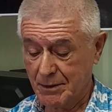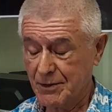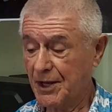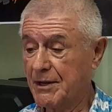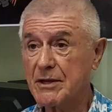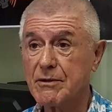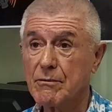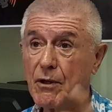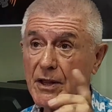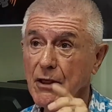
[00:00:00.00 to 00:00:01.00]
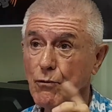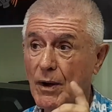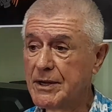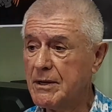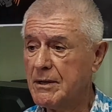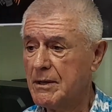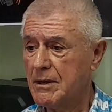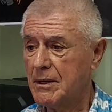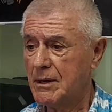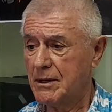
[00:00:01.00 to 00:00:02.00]
Then another one.
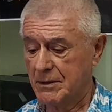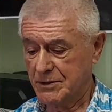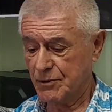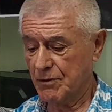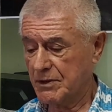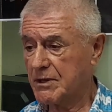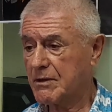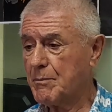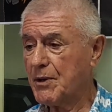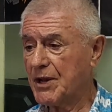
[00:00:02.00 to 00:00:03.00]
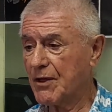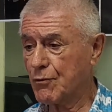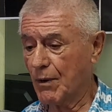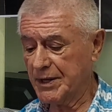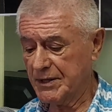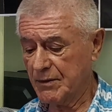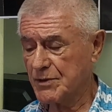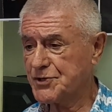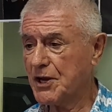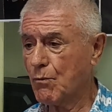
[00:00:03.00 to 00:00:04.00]
So he gave me another one. It
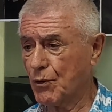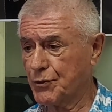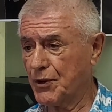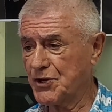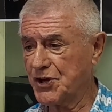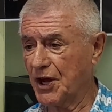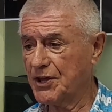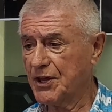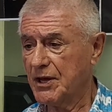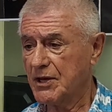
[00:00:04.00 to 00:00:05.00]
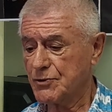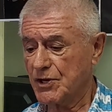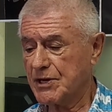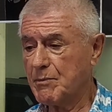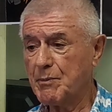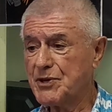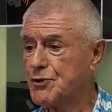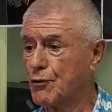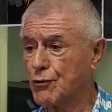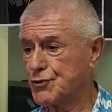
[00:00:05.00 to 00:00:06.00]
was still water inside. So I said, maybe it's
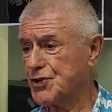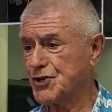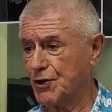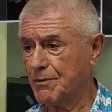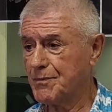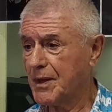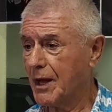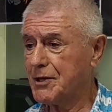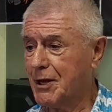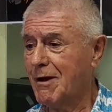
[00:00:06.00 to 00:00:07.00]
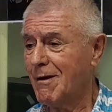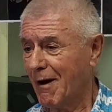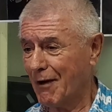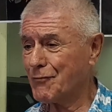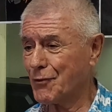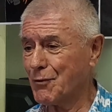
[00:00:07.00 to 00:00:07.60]
not the season. I thought it